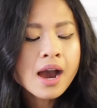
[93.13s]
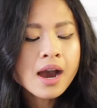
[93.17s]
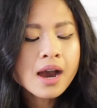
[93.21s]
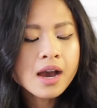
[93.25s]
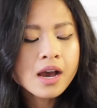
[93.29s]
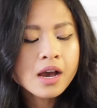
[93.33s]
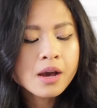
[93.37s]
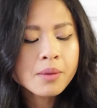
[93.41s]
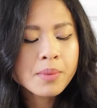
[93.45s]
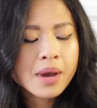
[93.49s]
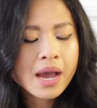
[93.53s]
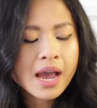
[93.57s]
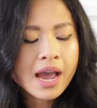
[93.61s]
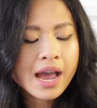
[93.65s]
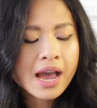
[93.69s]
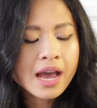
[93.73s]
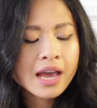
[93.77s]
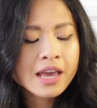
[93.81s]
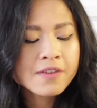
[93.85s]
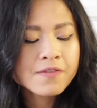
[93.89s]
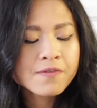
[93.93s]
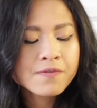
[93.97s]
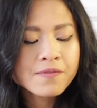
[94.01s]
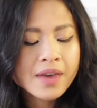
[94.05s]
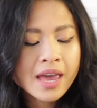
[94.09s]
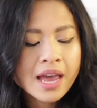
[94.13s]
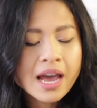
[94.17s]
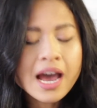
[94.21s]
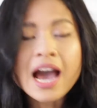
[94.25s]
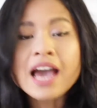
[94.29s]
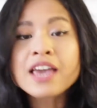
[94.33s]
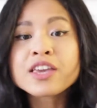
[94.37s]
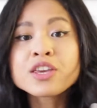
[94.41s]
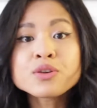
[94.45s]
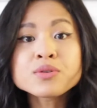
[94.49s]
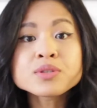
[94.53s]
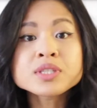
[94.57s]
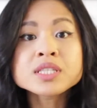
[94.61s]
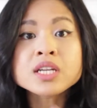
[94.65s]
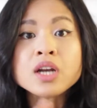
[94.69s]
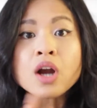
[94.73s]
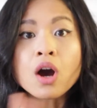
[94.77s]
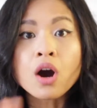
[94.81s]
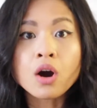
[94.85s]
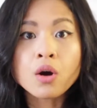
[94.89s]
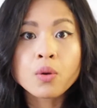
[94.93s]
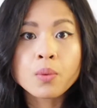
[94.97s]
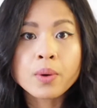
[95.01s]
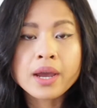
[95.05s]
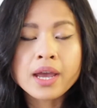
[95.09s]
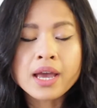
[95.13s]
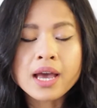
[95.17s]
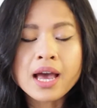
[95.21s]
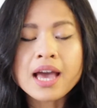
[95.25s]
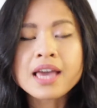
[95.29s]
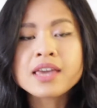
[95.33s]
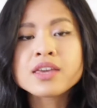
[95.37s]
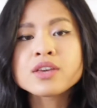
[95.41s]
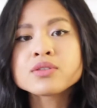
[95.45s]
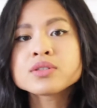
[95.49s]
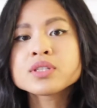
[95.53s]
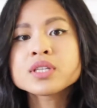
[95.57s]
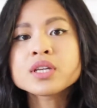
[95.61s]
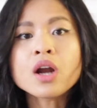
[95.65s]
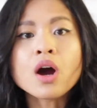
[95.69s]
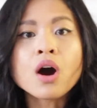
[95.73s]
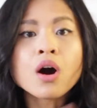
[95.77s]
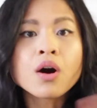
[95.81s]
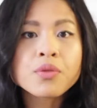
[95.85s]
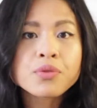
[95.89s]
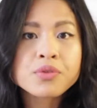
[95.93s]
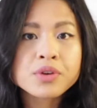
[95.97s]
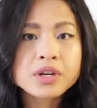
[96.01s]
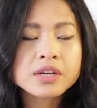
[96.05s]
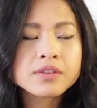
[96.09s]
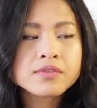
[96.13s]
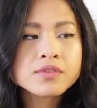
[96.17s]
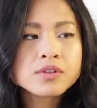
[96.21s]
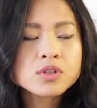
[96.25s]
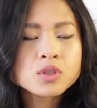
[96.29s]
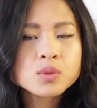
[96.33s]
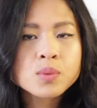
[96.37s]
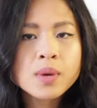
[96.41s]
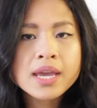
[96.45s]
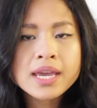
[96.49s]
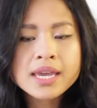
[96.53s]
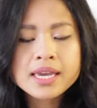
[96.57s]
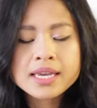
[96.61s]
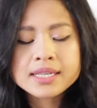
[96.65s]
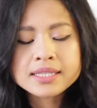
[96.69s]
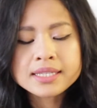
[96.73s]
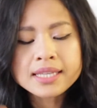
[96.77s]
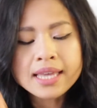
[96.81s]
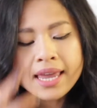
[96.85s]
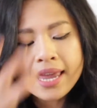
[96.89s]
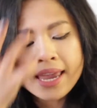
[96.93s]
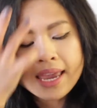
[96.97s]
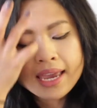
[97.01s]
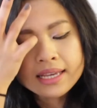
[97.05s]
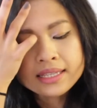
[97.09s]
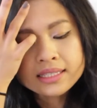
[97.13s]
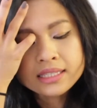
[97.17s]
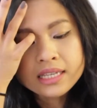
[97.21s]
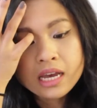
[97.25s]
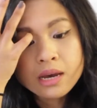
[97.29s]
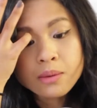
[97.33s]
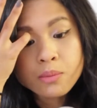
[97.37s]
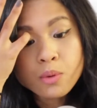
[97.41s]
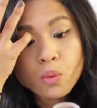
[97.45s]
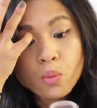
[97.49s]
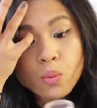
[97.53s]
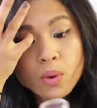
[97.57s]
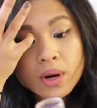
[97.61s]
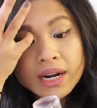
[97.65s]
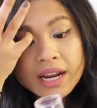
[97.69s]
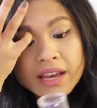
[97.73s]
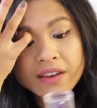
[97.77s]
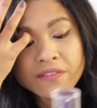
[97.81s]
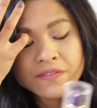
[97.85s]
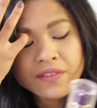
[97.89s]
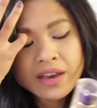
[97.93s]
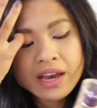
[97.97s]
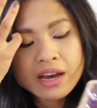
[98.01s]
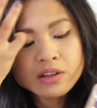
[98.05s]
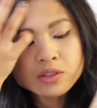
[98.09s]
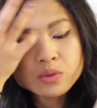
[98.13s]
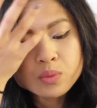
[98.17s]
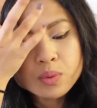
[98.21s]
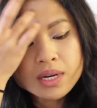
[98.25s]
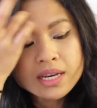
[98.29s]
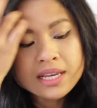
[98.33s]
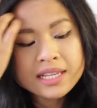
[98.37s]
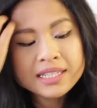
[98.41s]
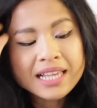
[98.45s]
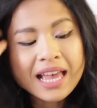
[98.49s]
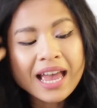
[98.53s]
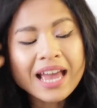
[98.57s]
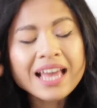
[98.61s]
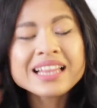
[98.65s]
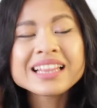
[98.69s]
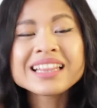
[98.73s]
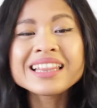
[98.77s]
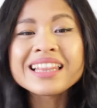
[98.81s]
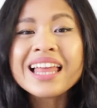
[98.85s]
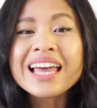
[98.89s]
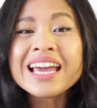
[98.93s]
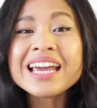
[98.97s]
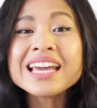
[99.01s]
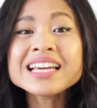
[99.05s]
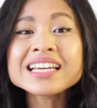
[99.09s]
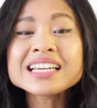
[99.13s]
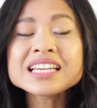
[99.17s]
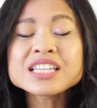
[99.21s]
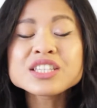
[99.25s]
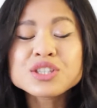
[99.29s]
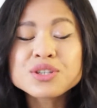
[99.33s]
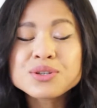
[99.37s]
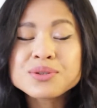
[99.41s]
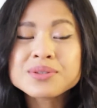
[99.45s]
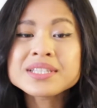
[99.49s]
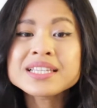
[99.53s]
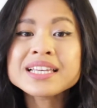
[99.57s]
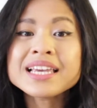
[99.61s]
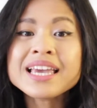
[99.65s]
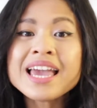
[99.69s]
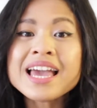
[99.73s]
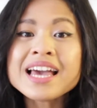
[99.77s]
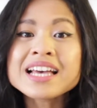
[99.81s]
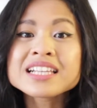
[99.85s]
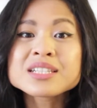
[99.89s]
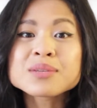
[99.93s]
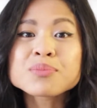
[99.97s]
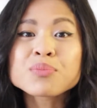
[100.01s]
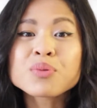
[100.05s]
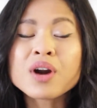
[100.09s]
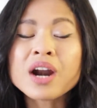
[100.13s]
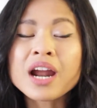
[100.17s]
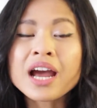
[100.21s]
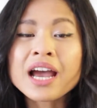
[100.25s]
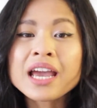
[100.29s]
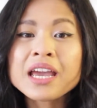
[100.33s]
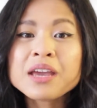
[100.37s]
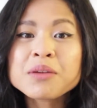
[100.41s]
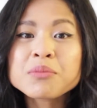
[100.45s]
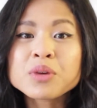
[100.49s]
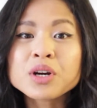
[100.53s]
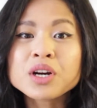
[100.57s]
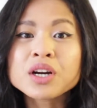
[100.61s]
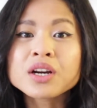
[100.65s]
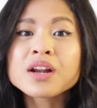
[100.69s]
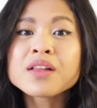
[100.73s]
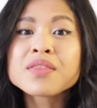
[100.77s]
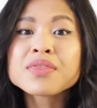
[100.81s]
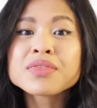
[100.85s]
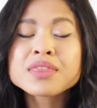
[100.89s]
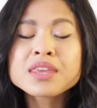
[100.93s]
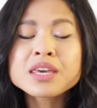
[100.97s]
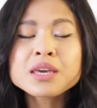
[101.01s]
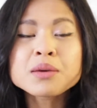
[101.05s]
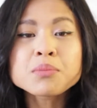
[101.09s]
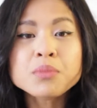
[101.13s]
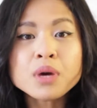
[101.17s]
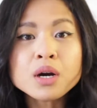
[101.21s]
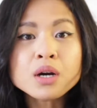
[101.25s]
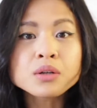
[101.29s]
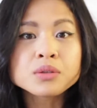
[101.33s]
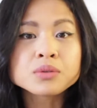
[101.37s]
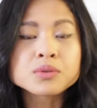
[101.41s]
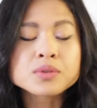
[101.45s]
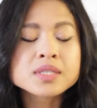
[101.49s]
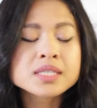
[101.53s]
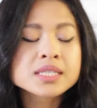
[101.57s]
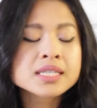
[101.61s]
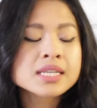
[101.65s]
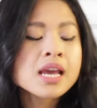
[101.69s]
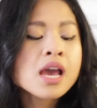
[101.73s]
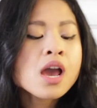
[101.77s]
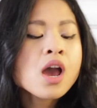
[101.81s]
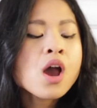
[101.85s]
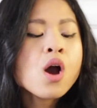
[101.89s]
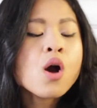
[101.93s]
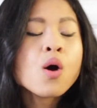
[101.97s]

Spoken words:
I used it all three of those ways, and what I found was I like using it as a primer the most.